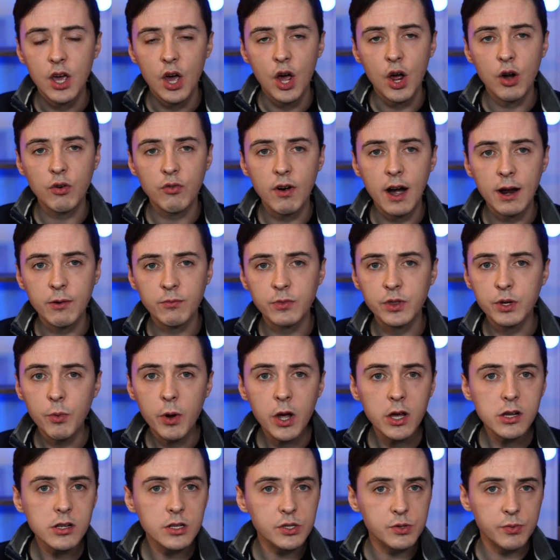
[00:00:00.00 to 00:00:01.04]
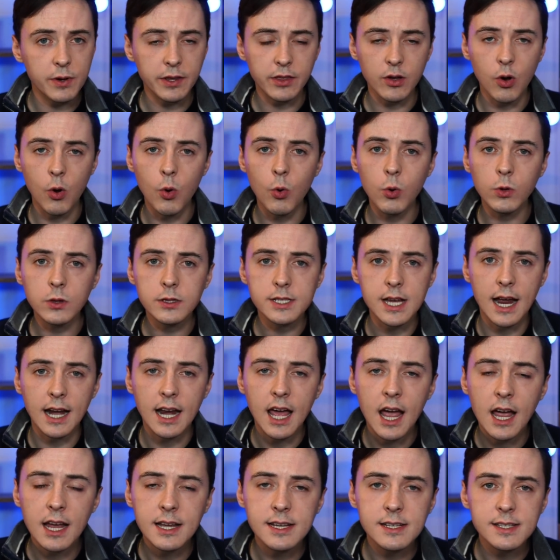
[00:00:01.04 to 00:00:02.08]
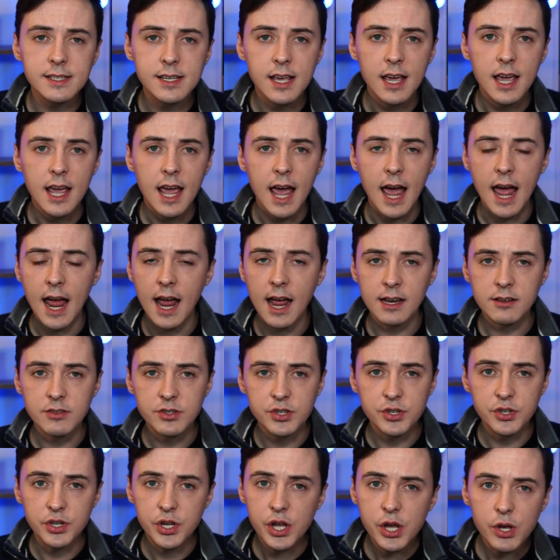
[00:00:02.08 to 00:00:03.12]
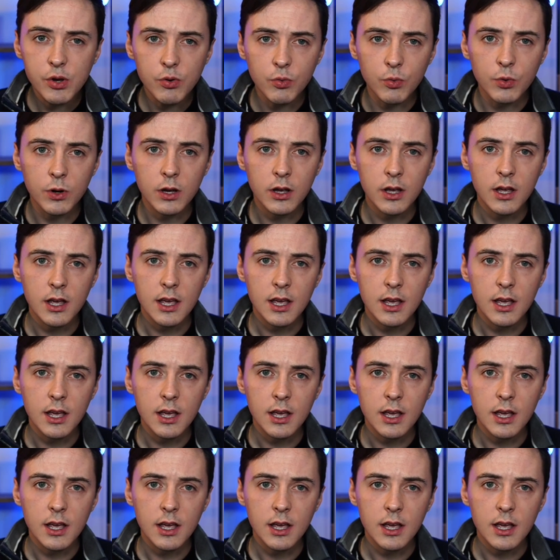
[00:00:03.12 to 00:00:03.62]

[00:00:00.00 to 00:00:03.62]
around the world with old allies and new.